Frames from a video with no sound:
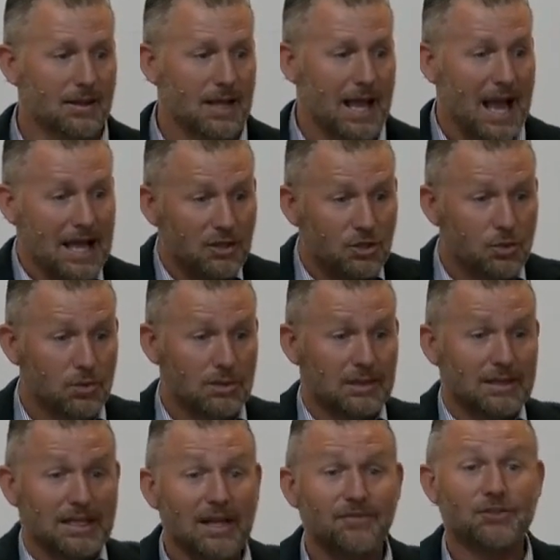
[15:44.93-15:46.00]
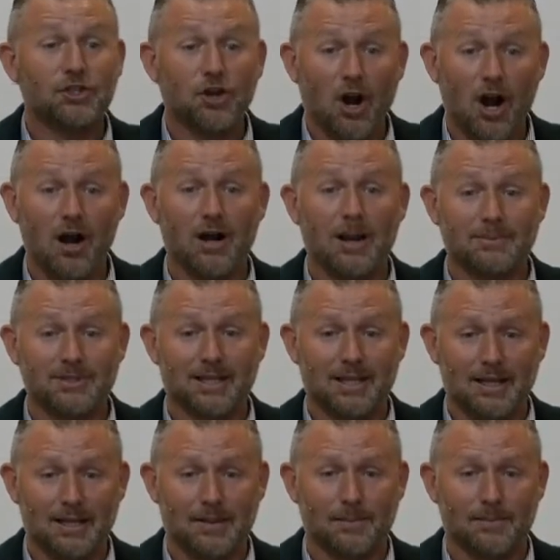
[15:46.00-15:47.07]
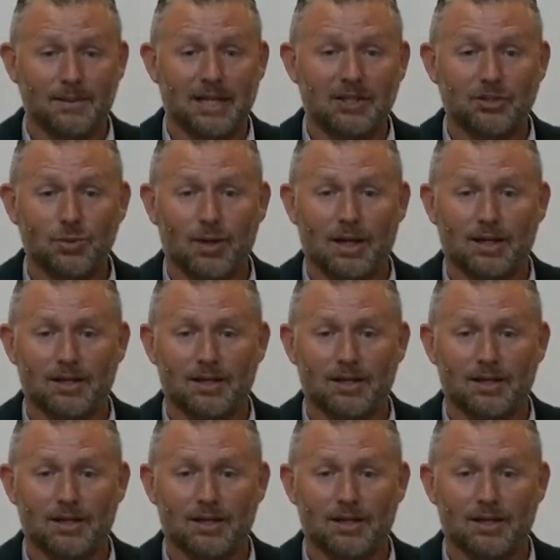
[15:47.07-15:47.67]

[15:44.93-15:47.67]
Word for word: and you lift your heart up to Him, guess what?